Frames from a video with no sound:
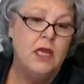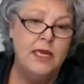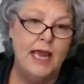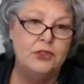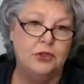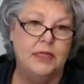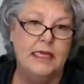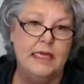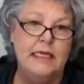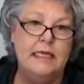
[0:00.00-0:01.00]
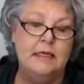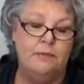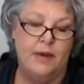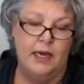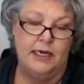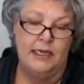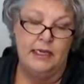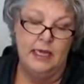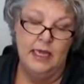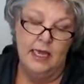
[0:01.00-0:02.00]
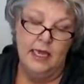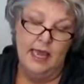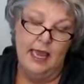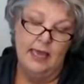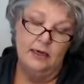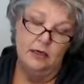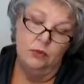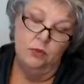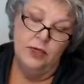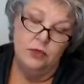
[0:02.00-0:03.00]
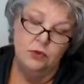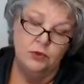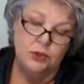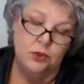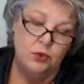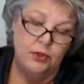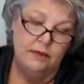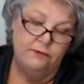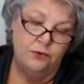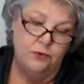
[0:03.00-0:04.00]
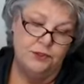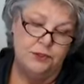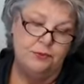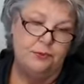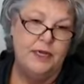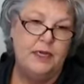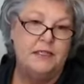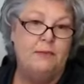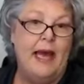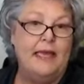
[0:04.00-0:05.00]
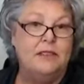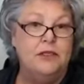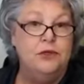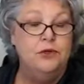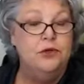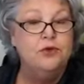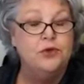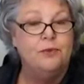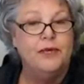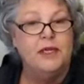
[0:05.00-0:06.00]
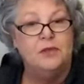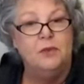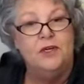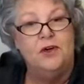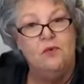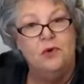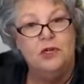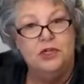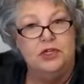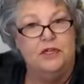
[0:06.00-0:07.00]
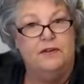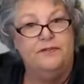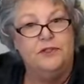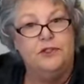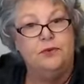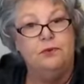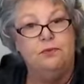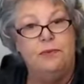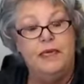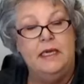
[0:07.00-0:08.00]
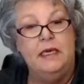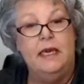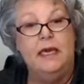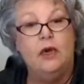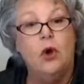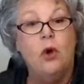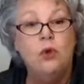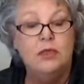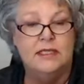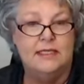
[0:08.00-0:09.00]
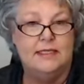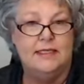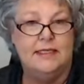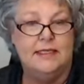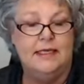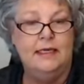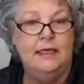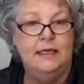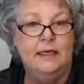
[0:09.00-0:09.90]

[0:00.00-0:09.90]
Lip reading: a naturally heated body. And we use cooling foods to bring us back to neutral because we don't want to shift to being a cold entity.